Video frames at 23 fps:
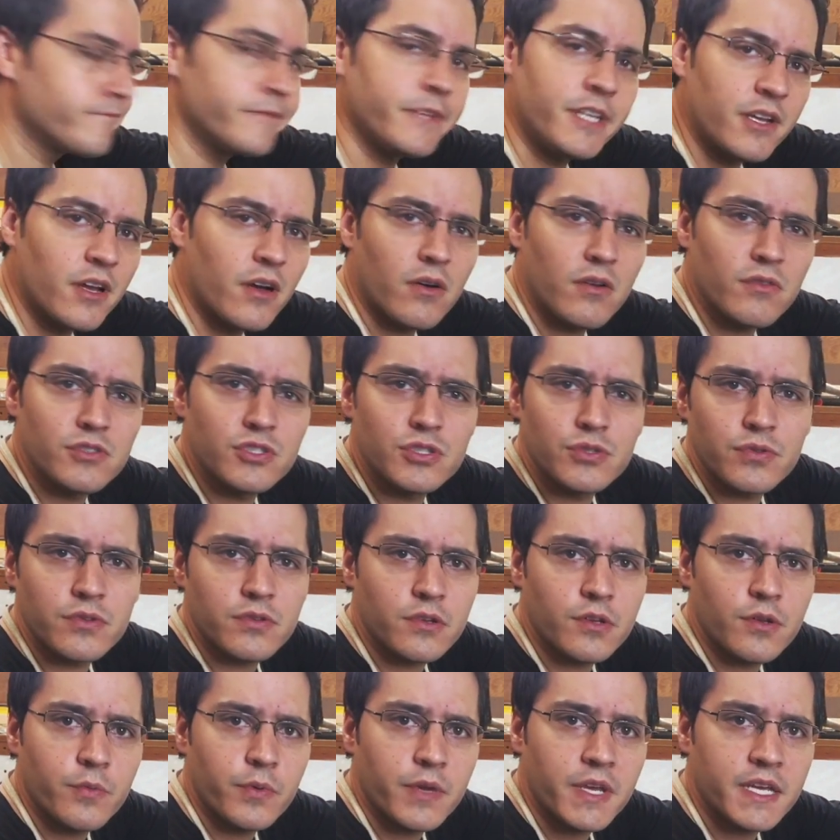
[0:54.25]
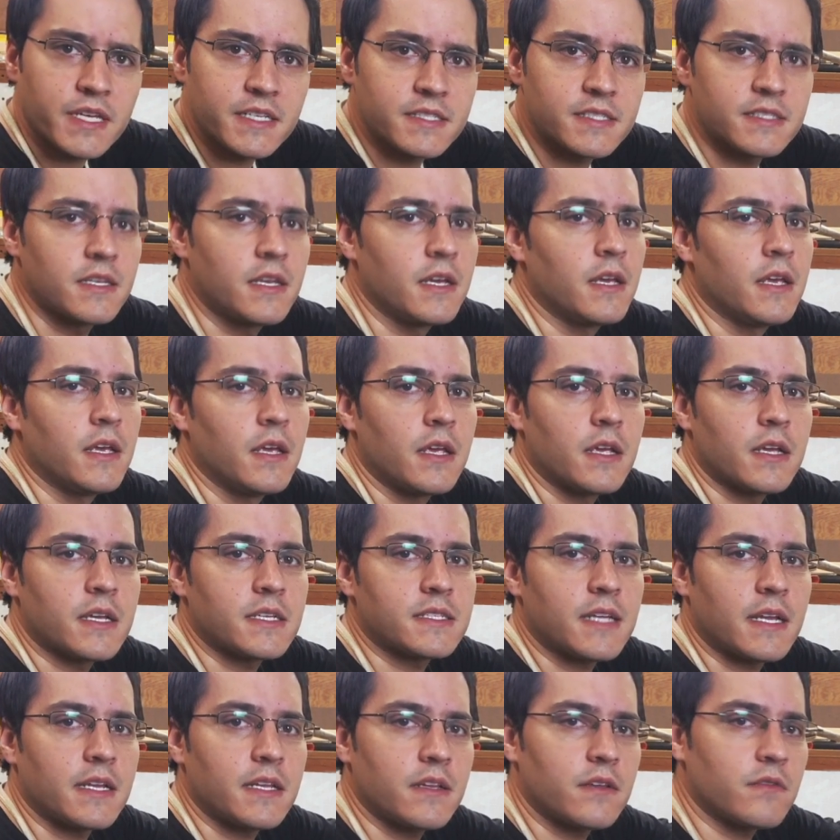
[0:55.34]
you know, two or three weeks
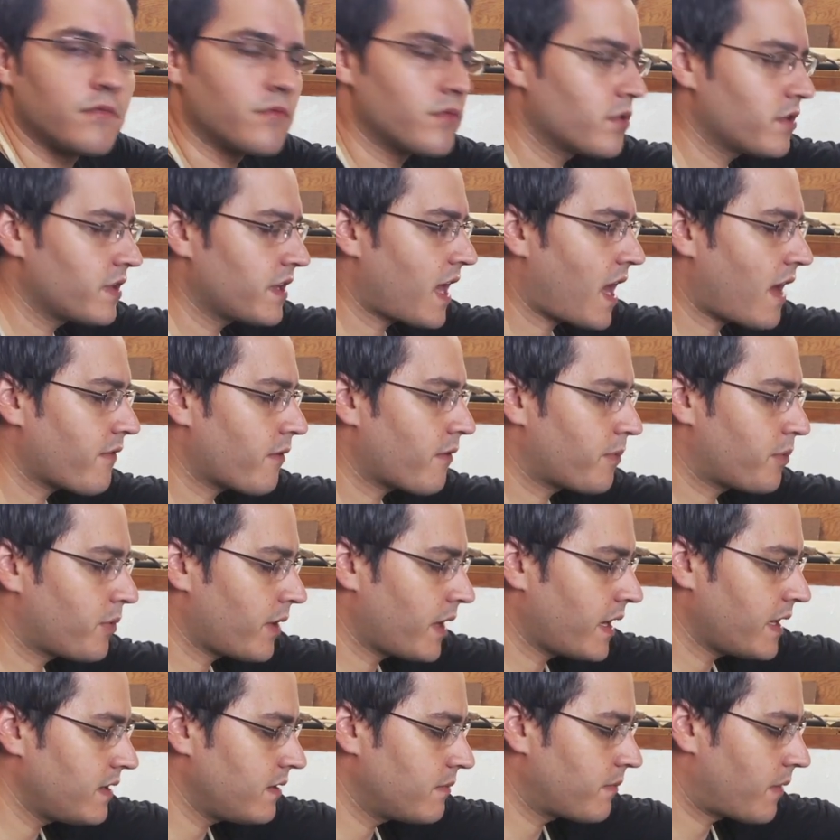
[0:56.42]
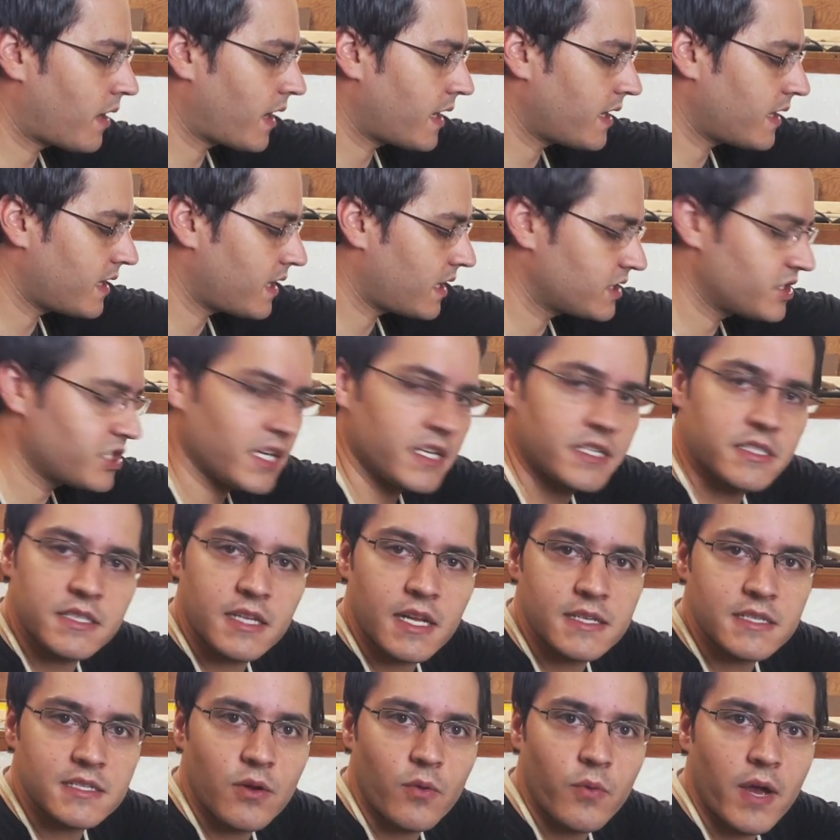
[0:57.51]
because I didn't really have a plan in mind and I changed it
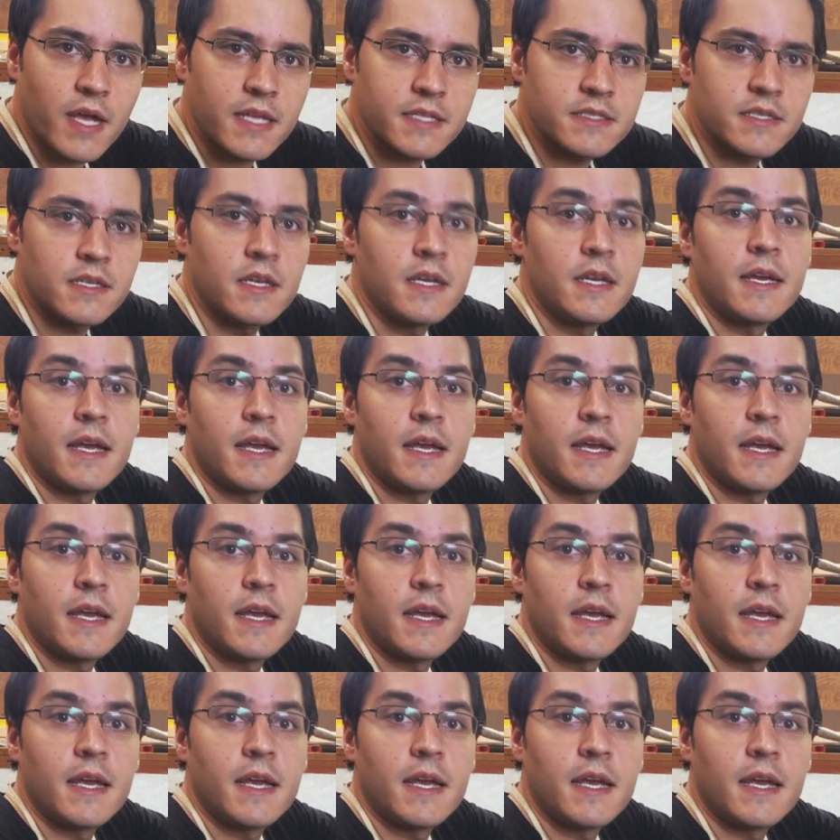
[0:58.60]
as I went.